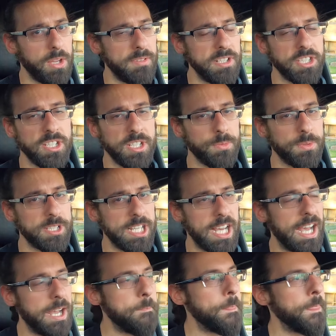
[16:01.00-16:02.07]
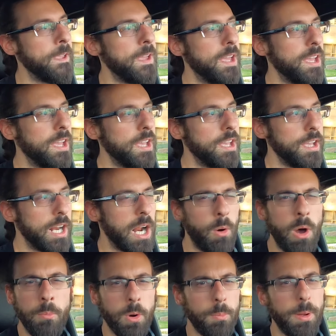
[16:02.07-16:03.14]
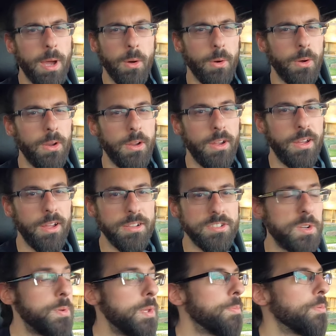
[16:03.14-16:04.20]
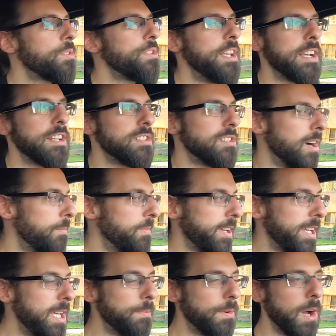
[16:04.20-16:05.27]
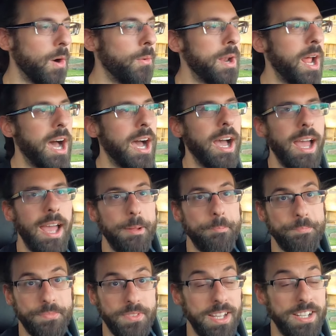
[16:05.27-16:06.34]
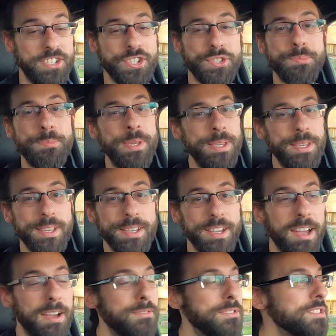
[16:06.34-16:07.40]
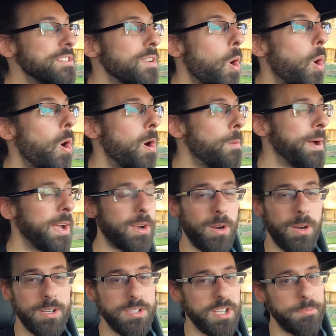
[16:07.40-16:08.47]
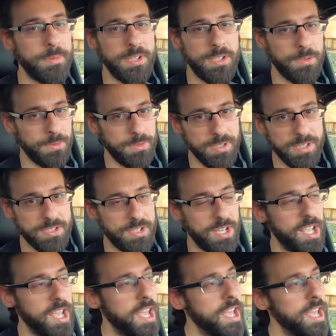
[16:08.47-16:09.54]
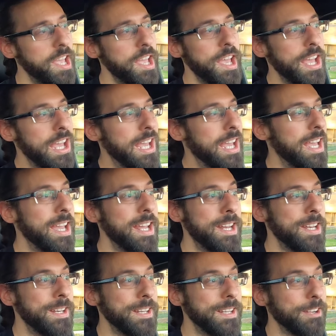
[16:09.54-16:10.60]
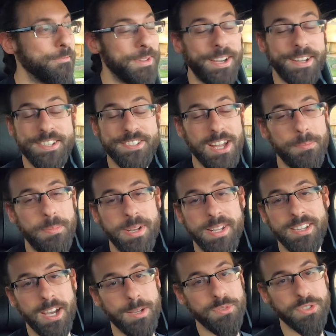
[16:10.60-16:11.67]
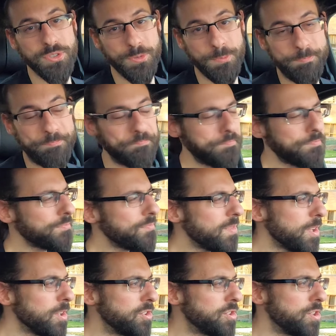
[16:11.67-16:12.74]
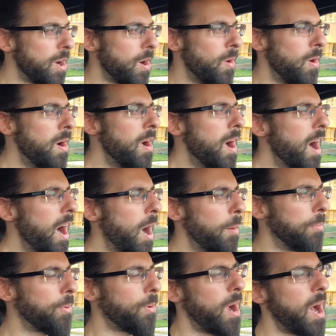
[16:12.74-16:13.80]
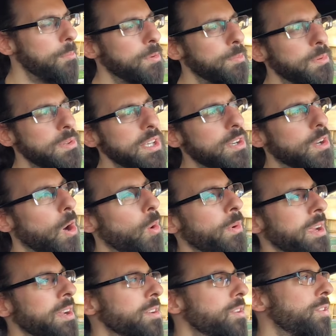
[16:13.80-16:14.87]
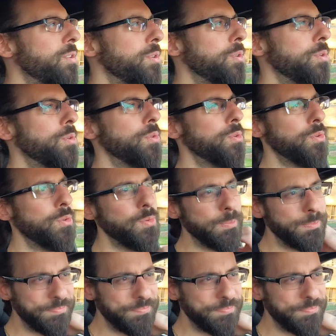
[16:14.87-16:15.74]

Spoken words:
everything in with that. And I want more power. Some people think it's dumb to keep going. It's just me. All my cars, I've been doing this, and I'm not going to stop anytime soon. So I'm probably going to